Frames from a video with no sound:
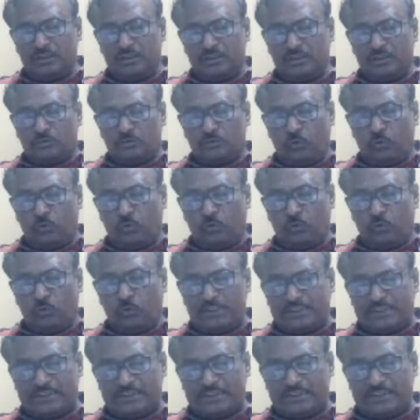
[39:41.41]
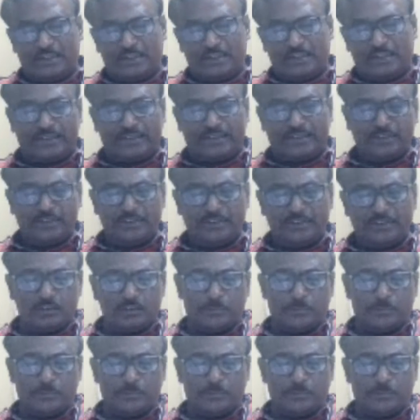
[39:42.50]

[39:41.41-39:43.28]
to hold its sitting and any other